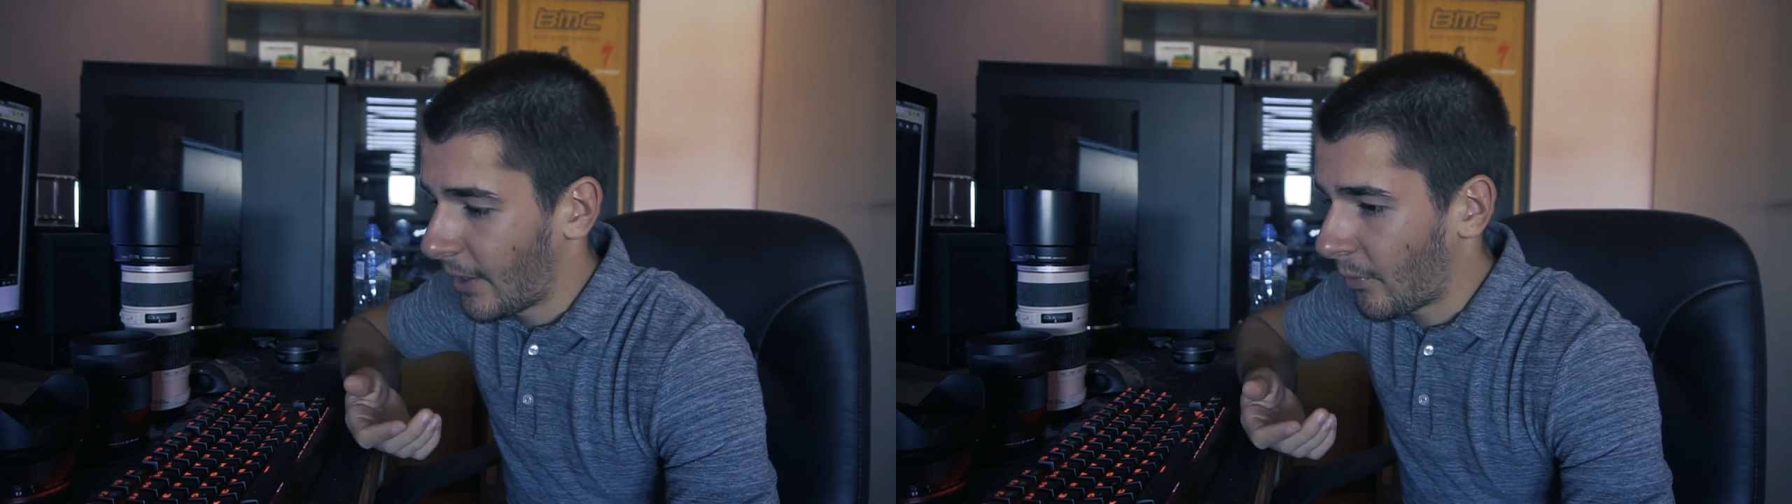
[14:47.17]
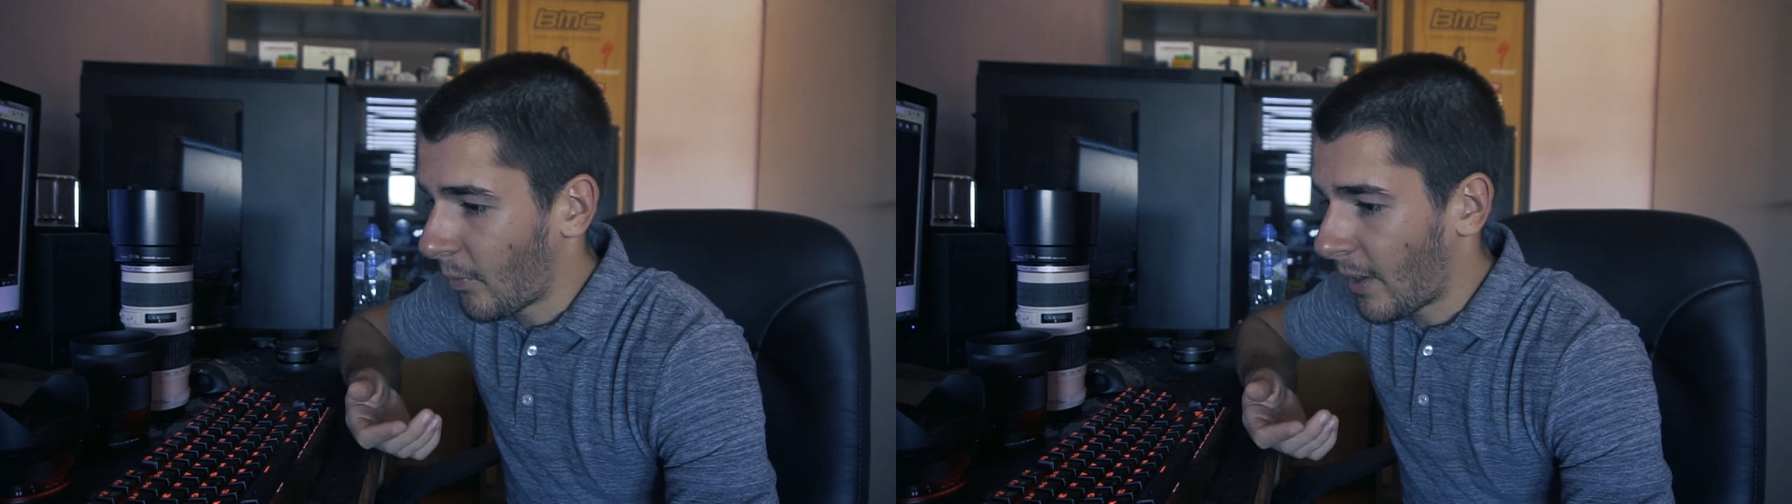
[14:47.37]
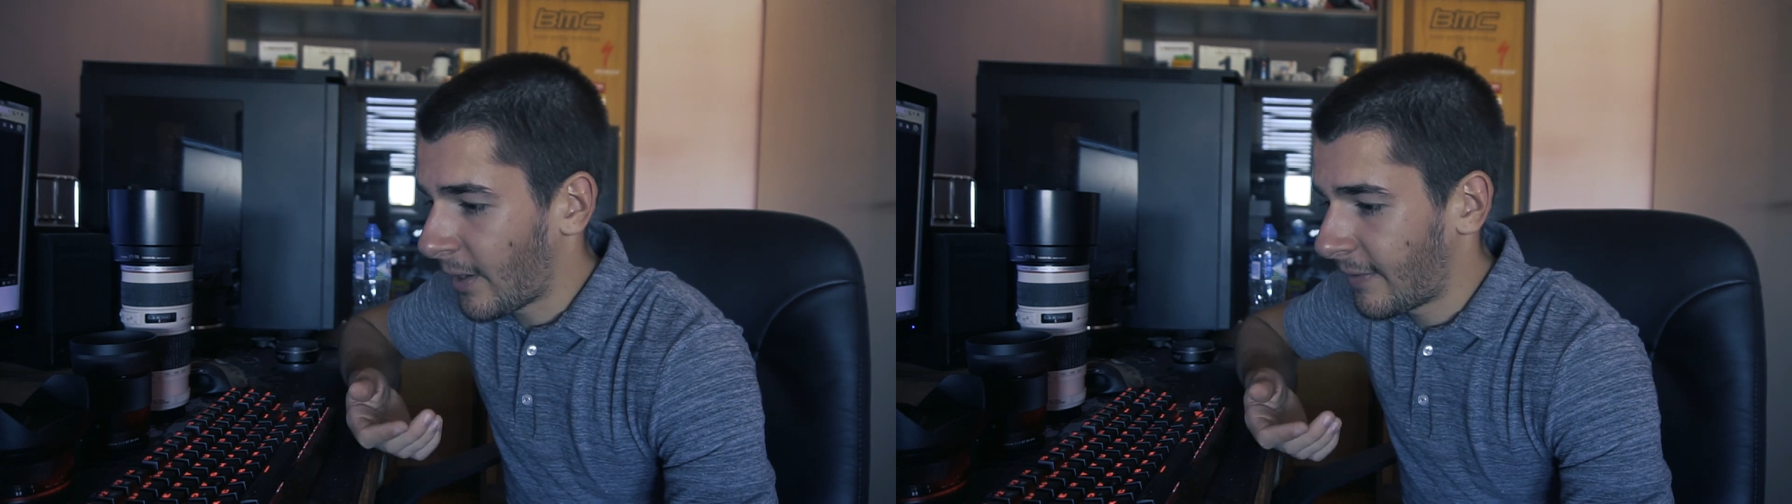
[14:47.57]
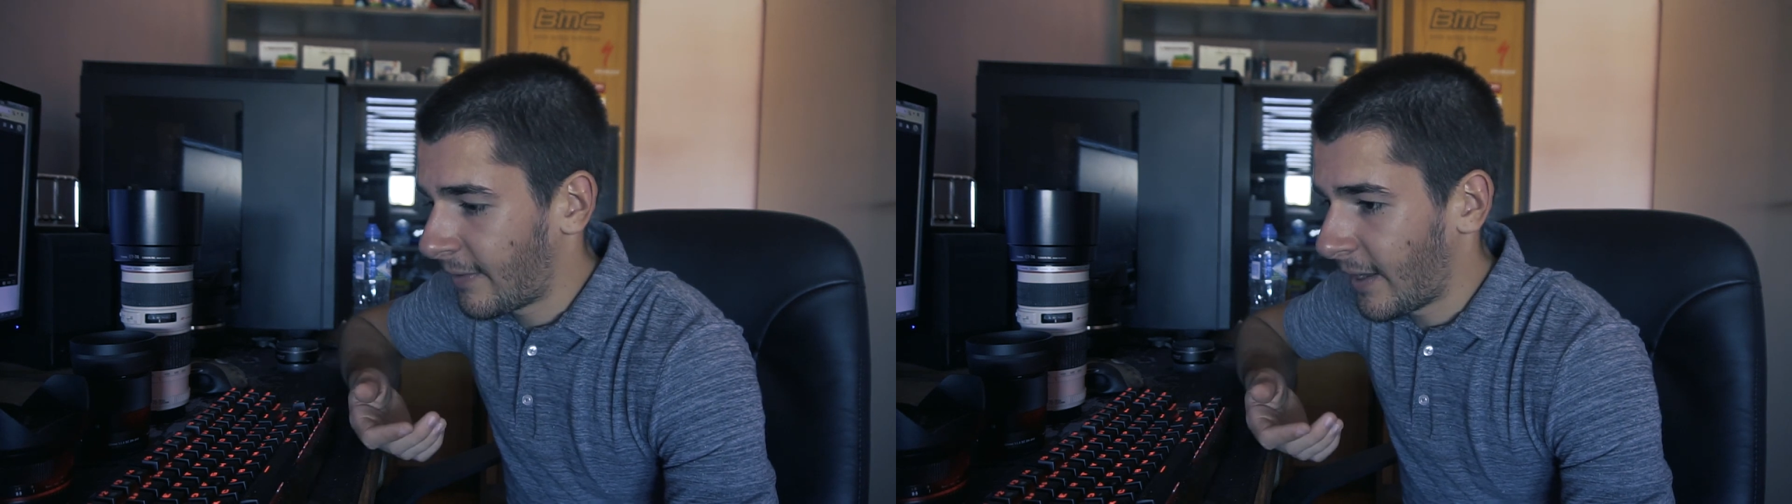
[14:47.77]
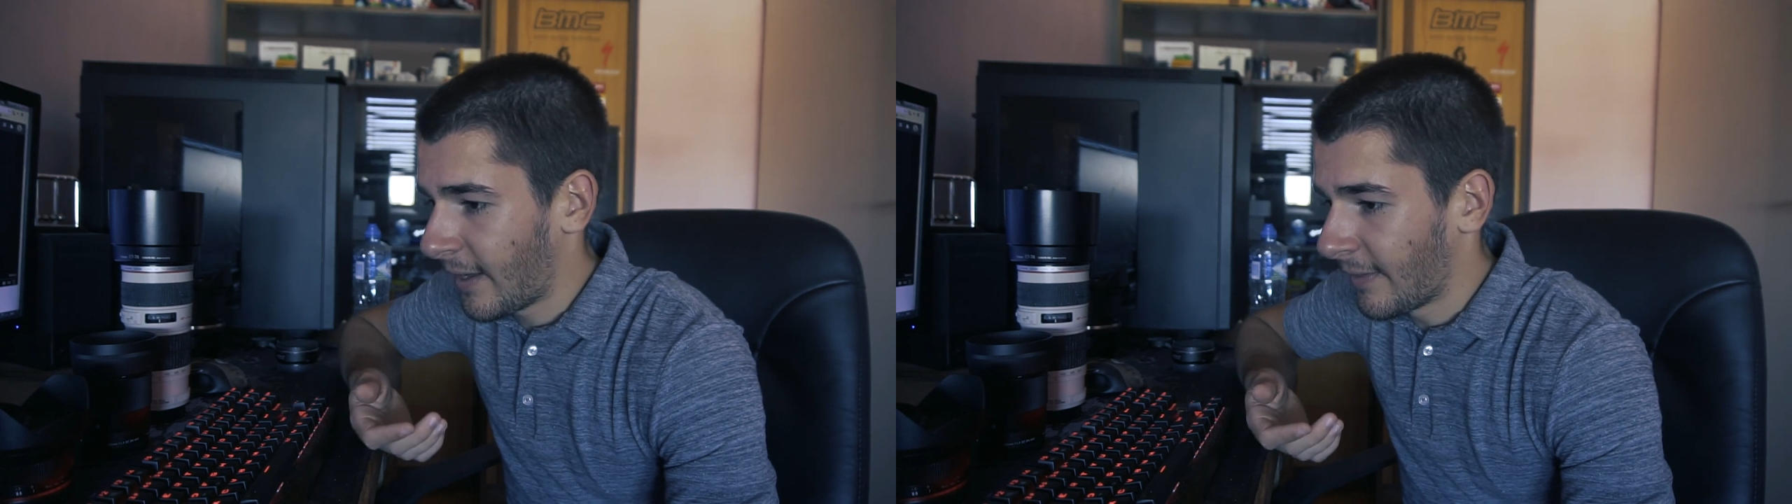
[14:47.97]

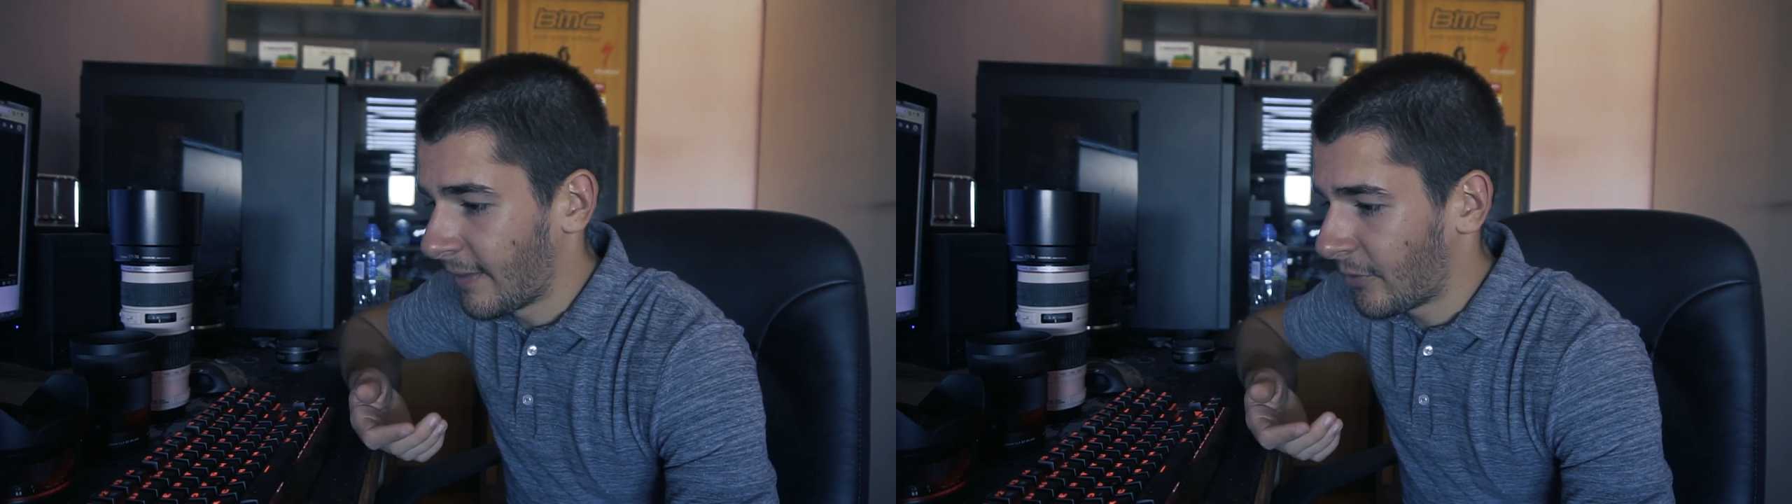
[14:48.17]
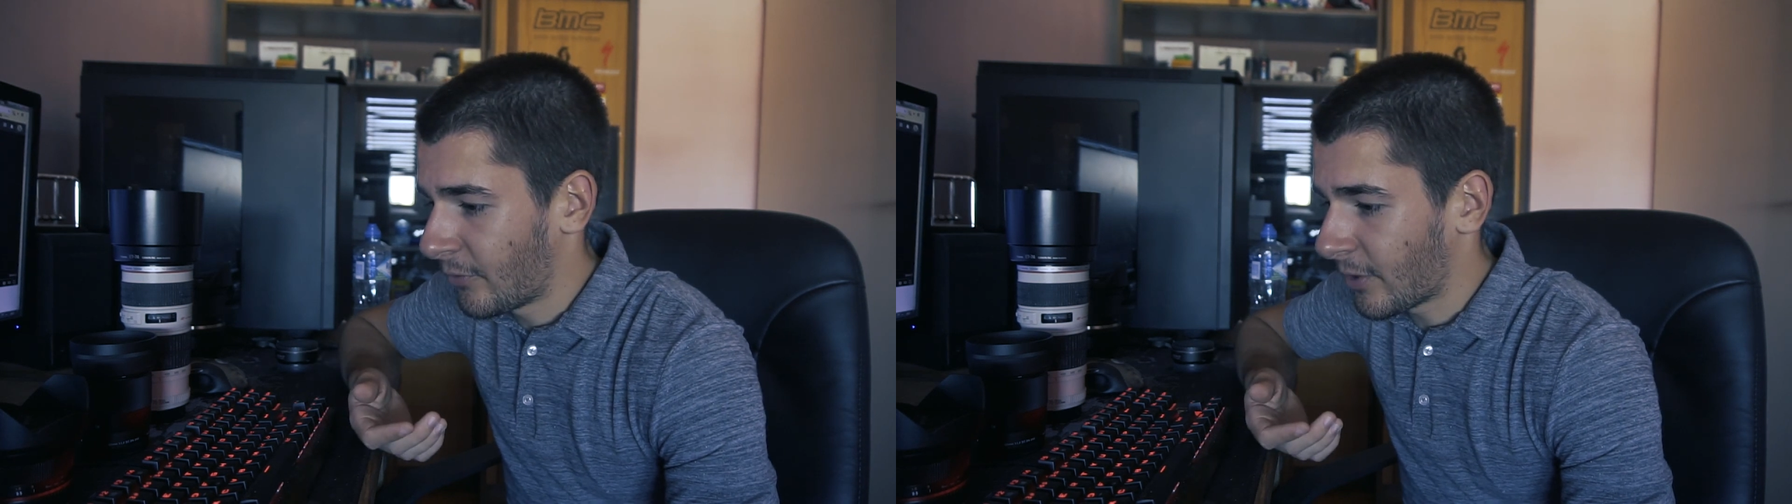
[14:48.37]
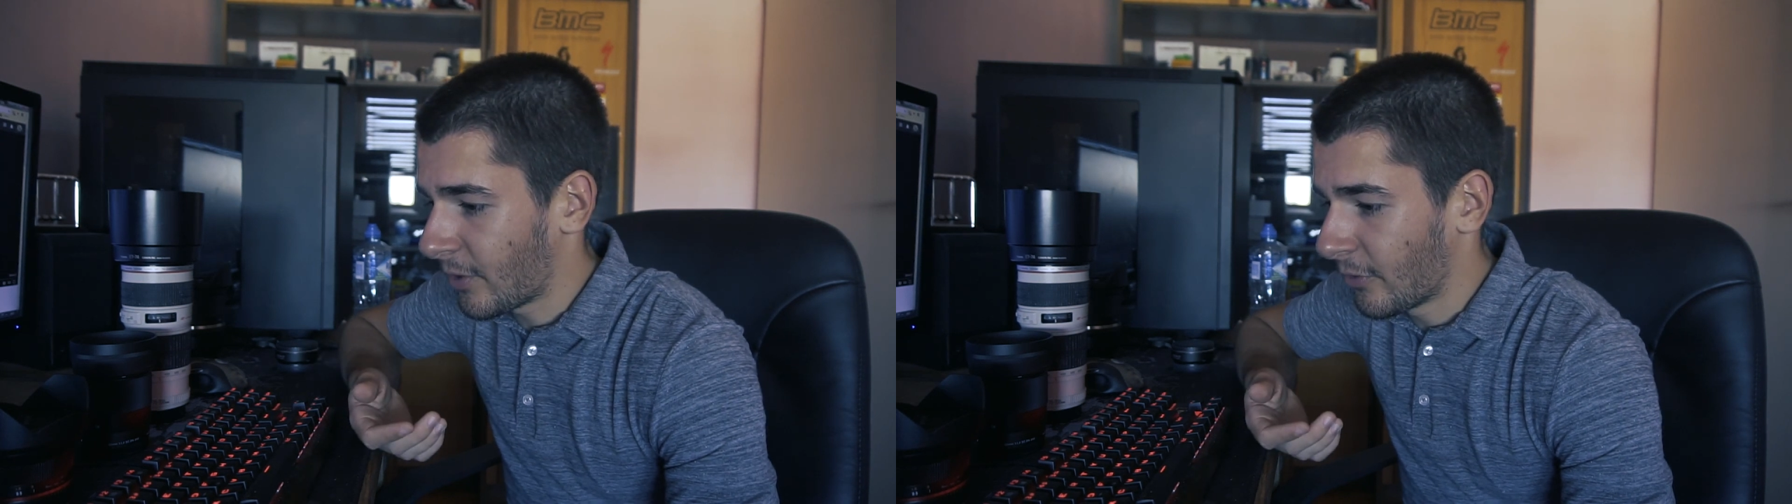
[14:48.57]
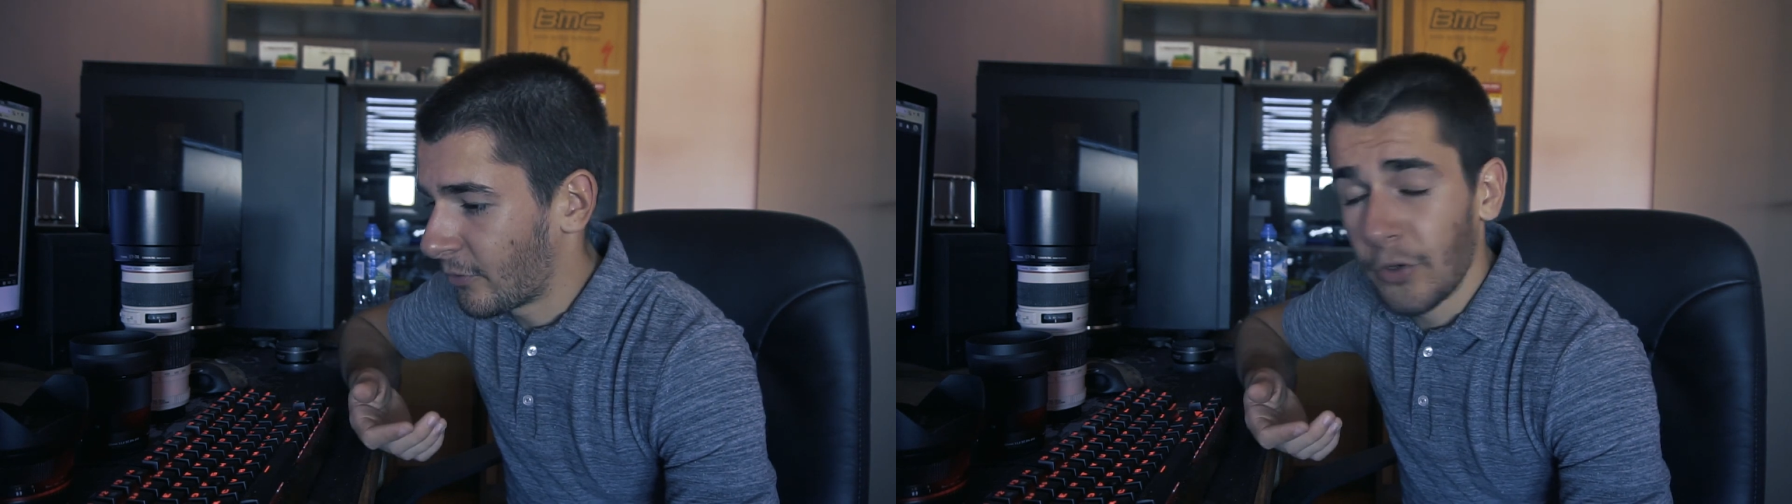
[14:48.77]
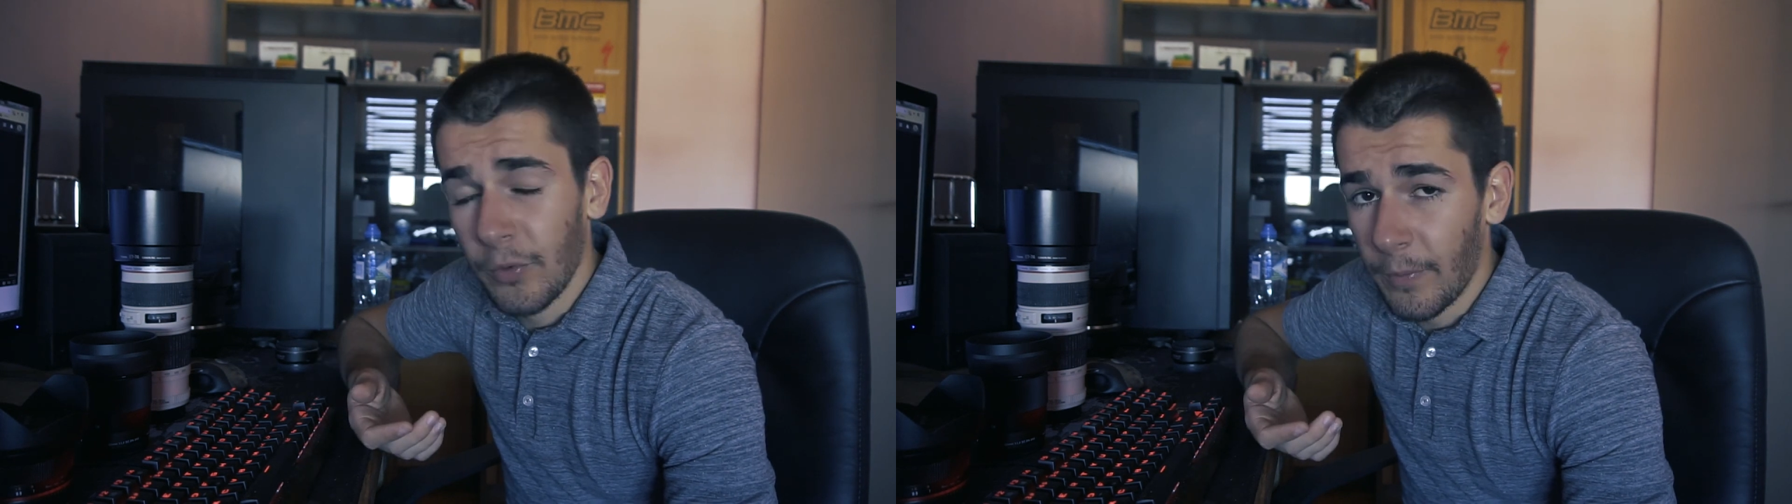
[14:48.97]
quality and that will
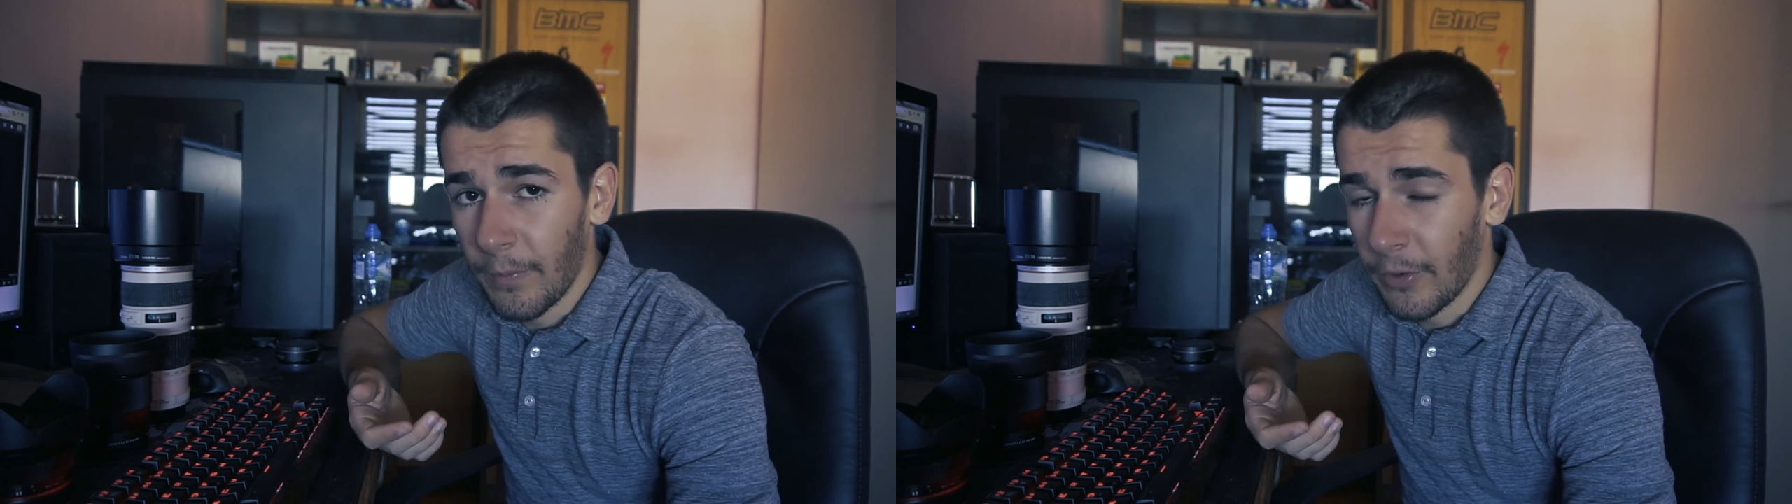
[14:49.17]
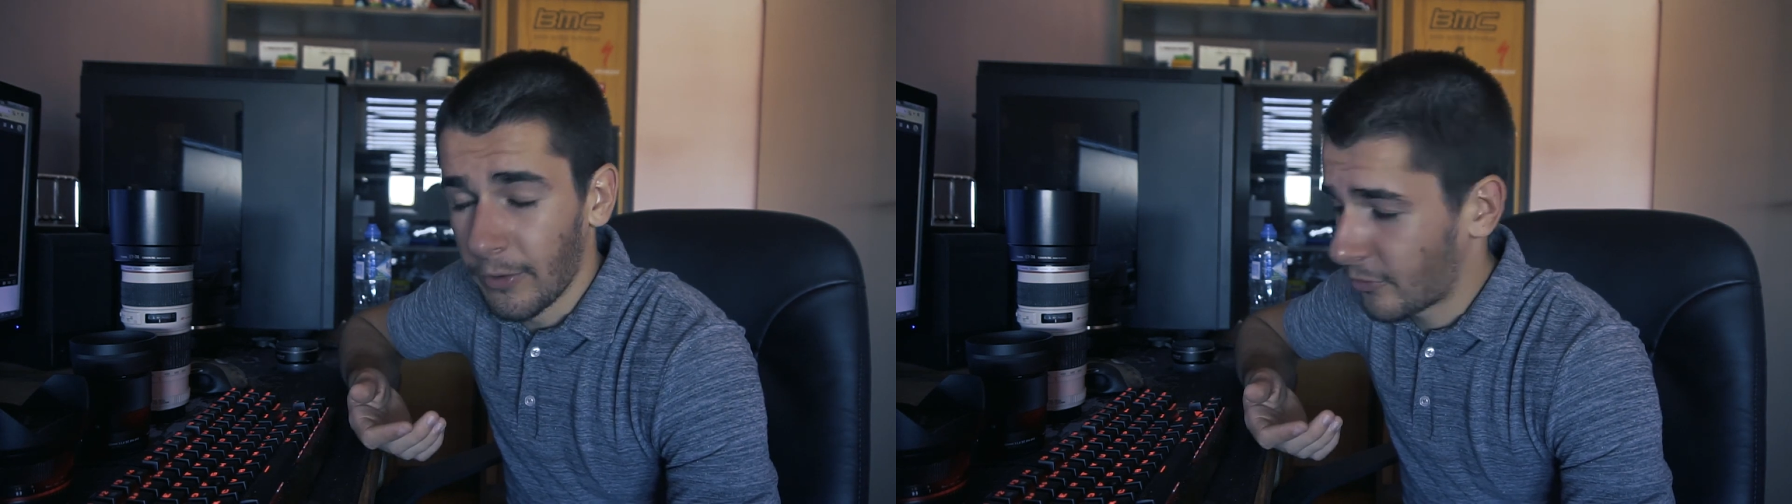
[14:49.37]
cost you even more.